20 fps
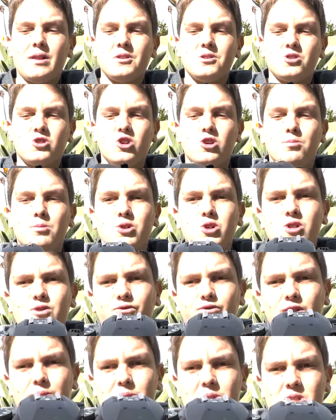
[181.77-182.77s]
the zoom. You just
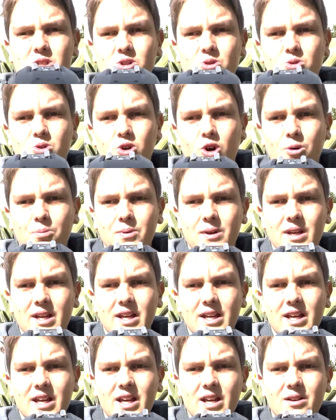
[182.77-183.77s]
flip this little knob
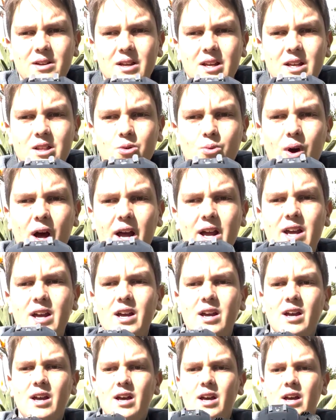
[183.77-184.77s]
here, either way.
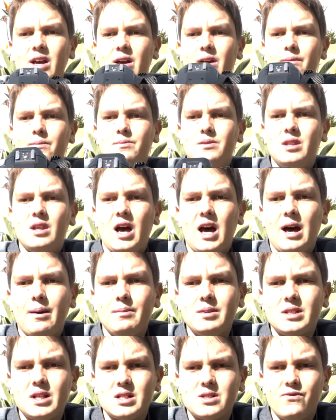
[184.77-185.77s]

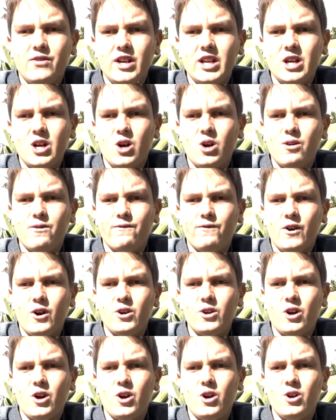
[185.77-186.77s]
Does video,
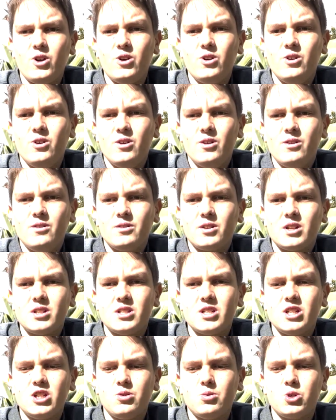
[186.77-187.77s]
photo,
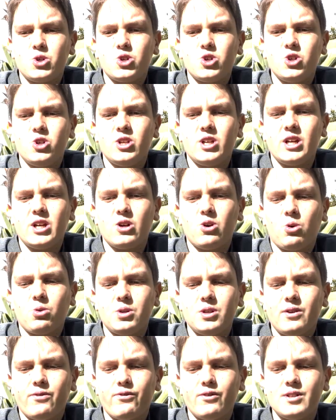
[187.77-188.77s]
continuous shooting, all the
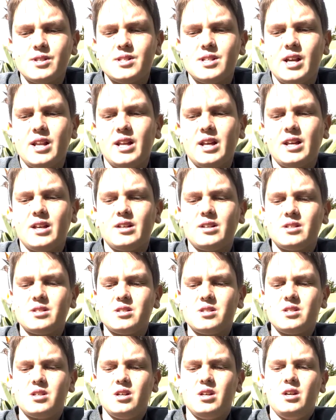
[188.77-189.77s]
different
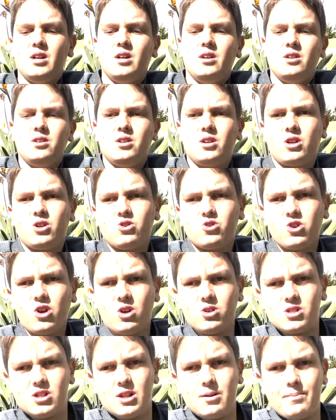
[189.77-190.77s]
settings. Your
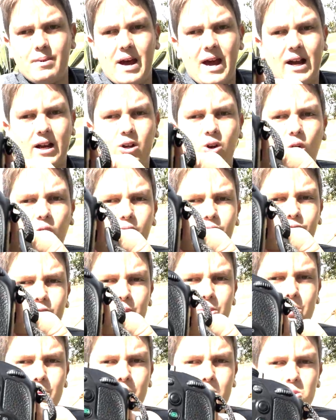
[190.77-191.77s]
controls in the back, not a
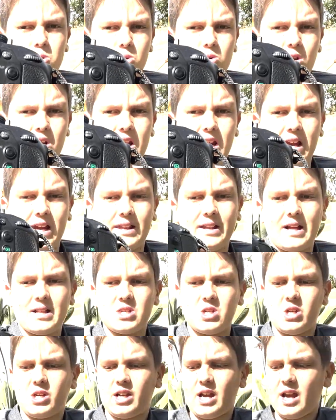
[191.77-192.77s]
flippable screen.
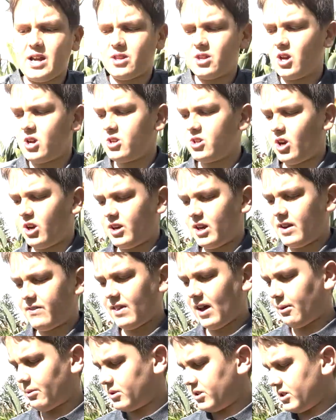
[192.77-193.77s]
That's okay though. You don't need
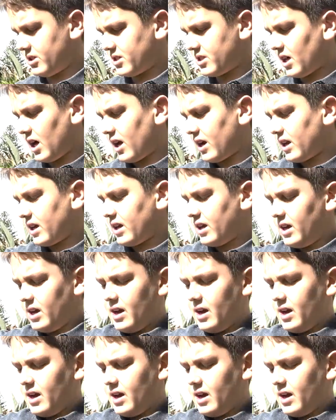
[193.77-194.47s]
that when you're starting.